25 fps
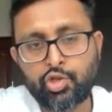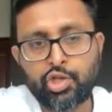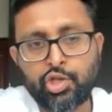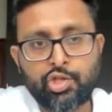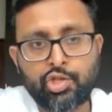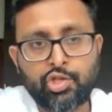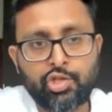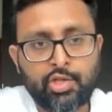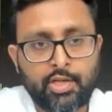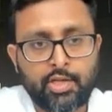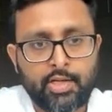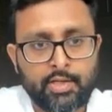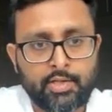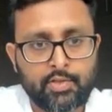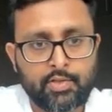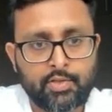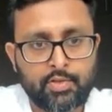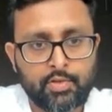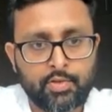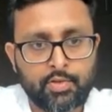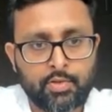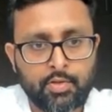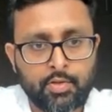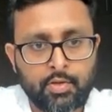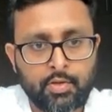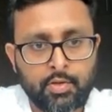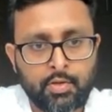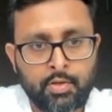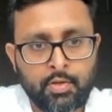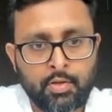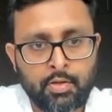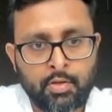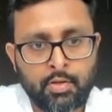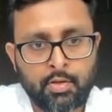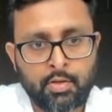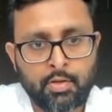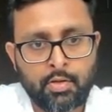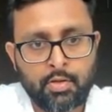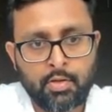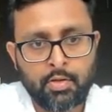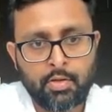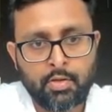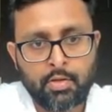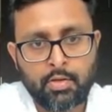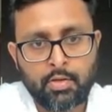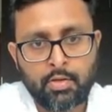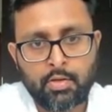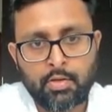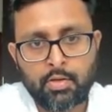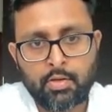change in x.
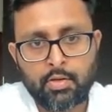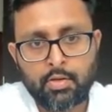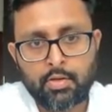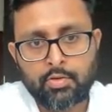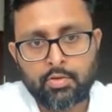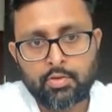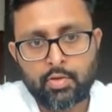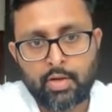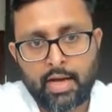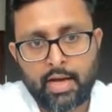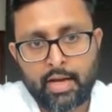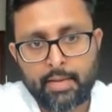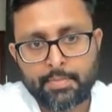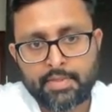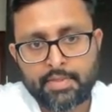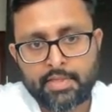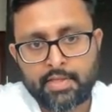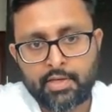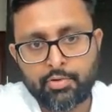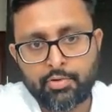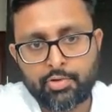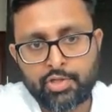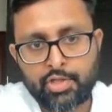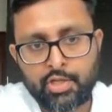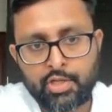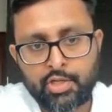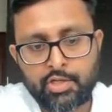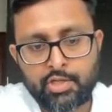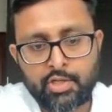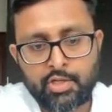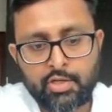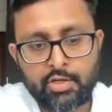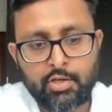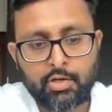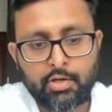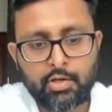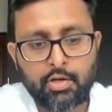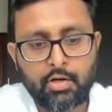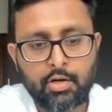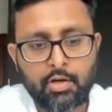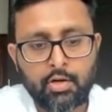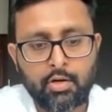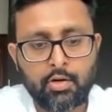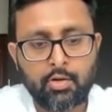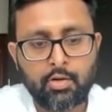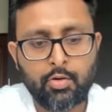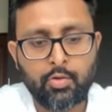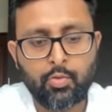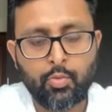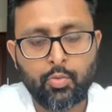So absolute change in
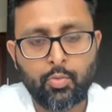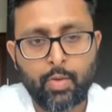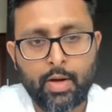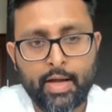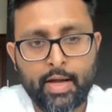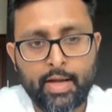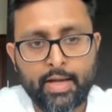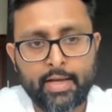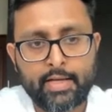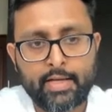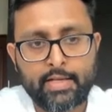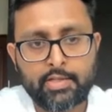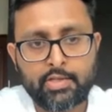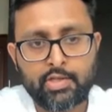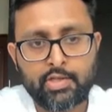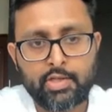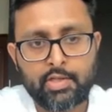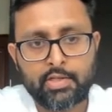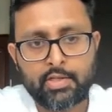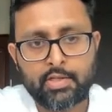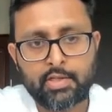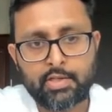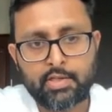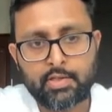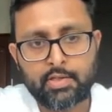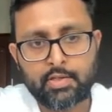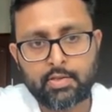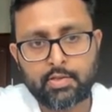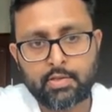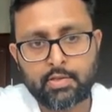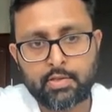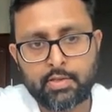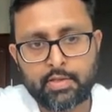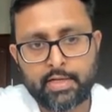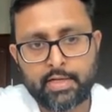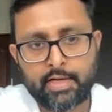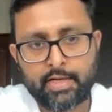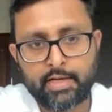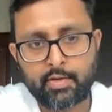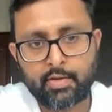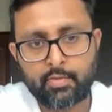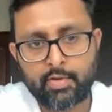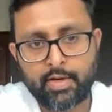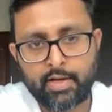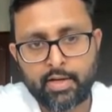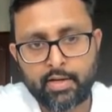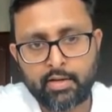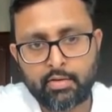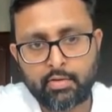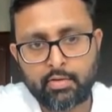y is just this delta
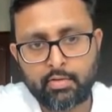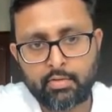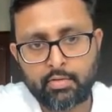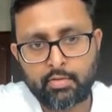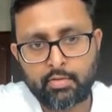y,